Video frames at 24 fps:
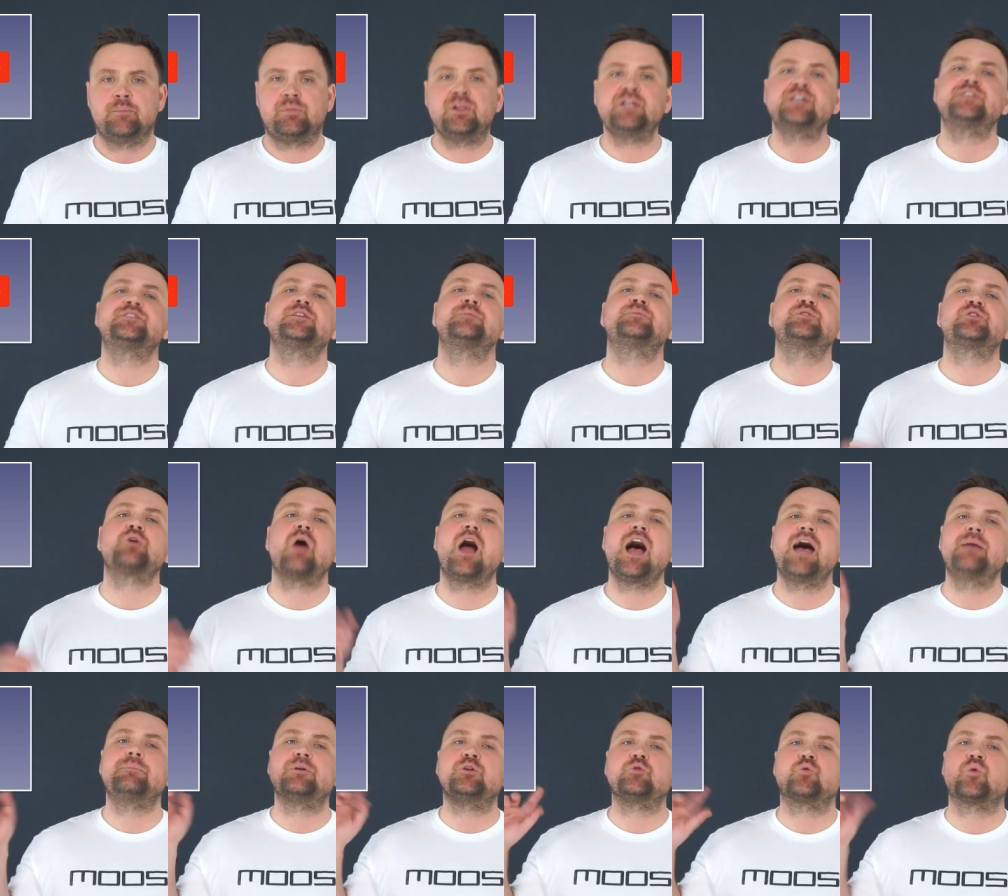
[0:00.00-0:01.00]
Please
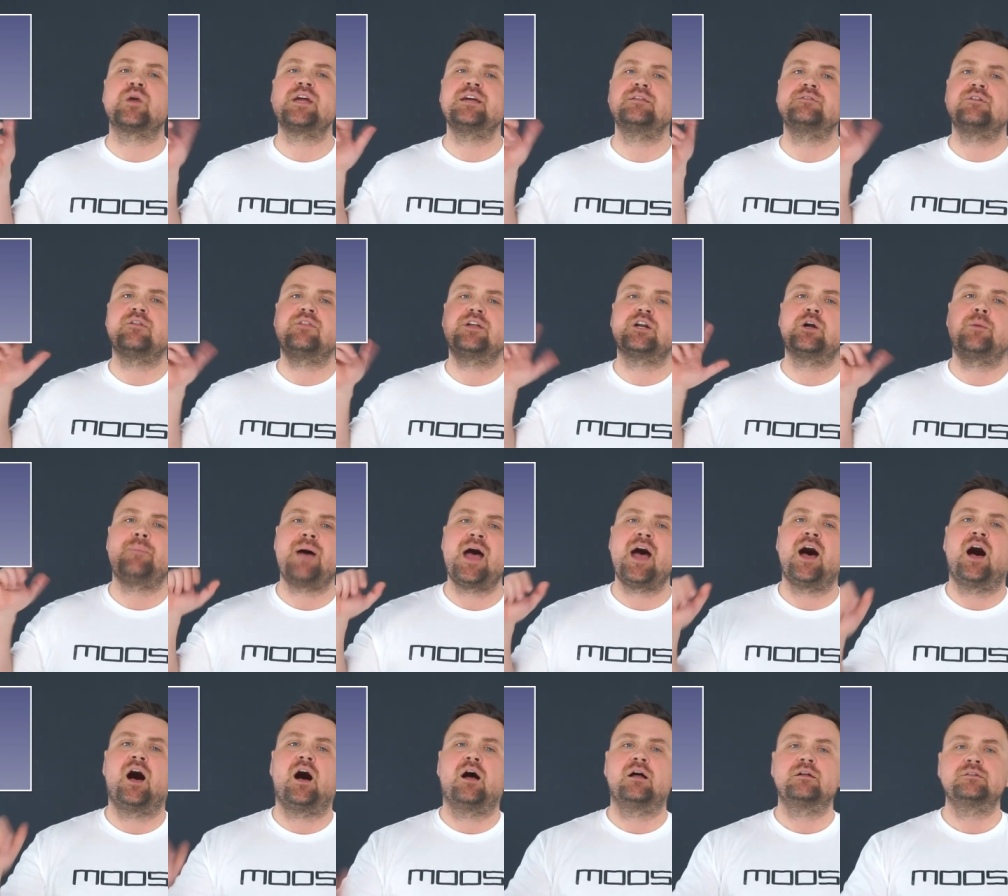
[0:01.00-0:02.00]
subscribe and ring the little
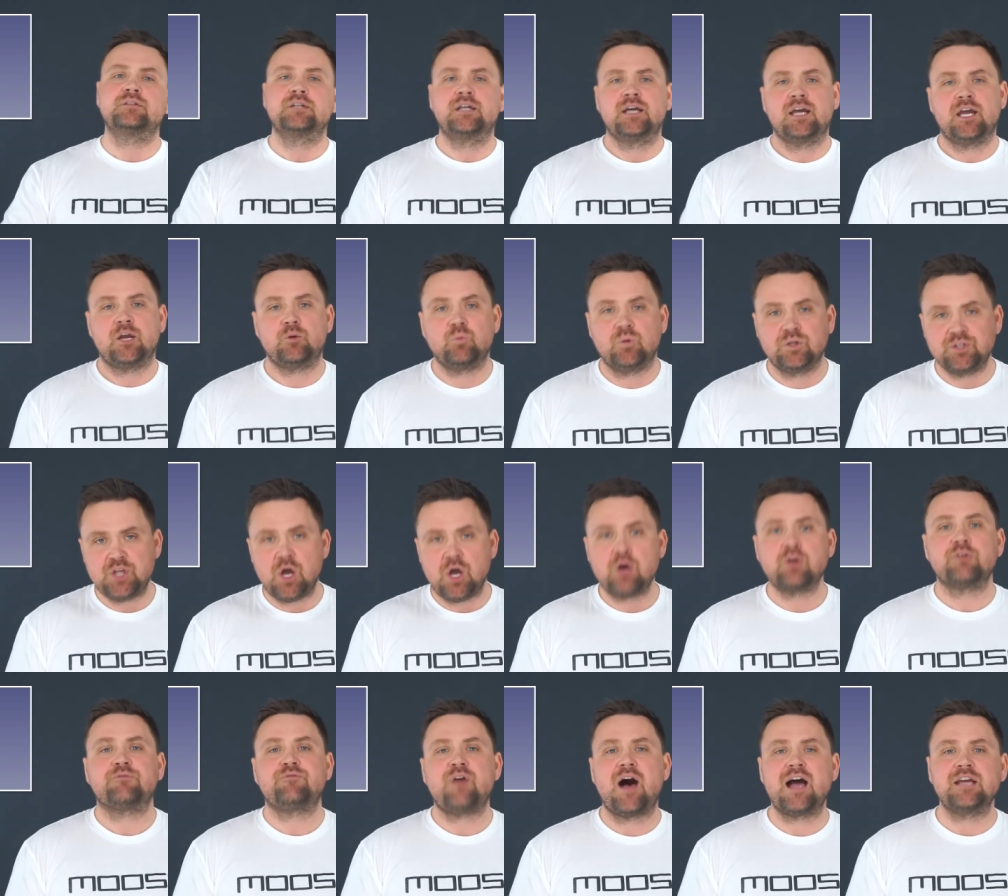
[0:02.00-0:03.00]
bell, and we'll
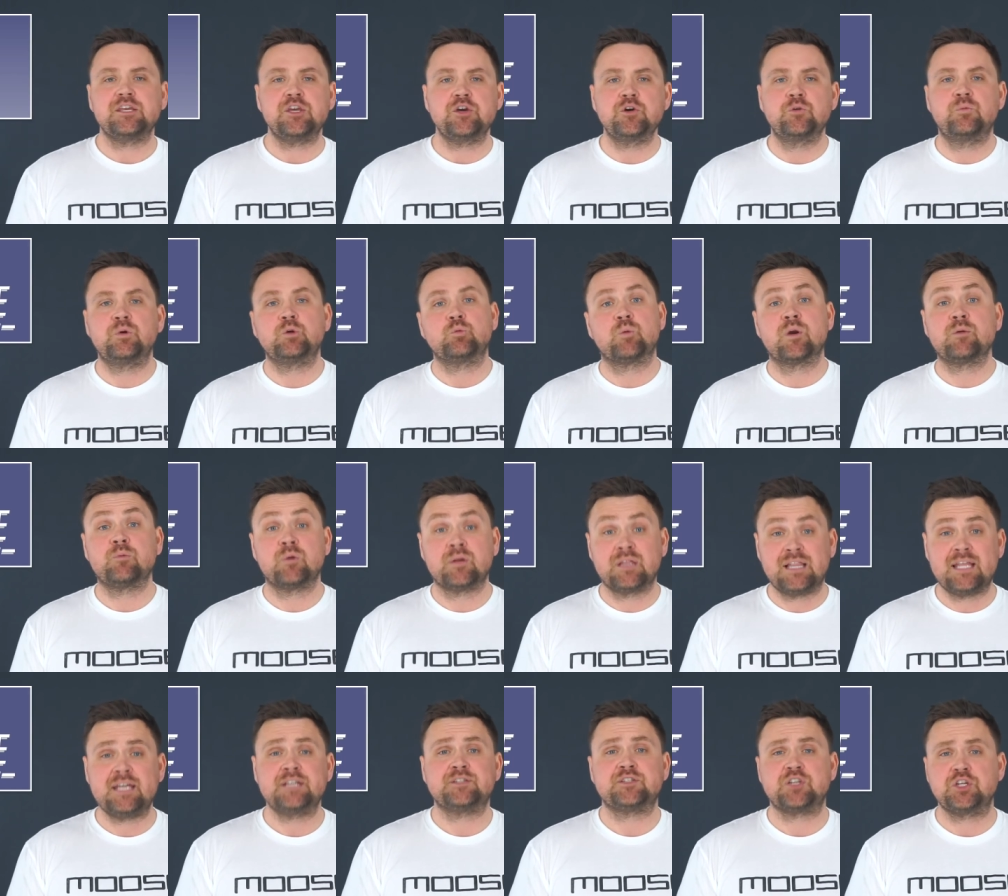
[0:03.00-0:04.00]
notify you when we
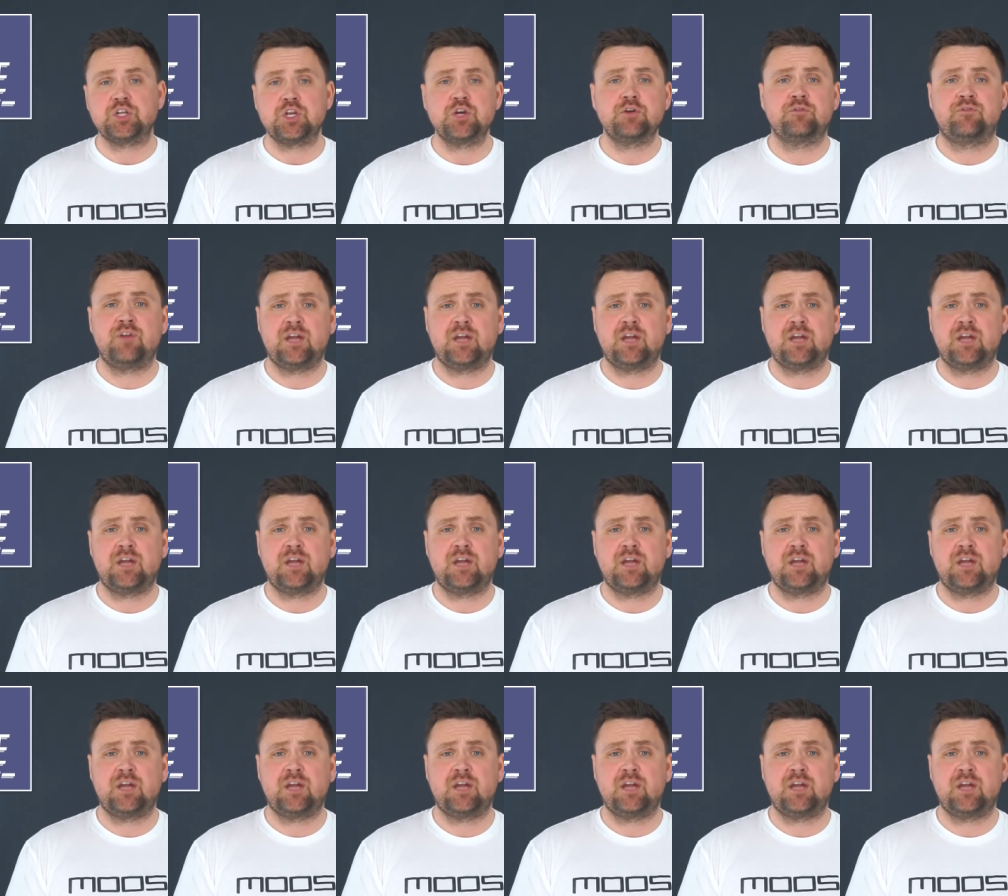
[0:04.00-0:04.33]
release a new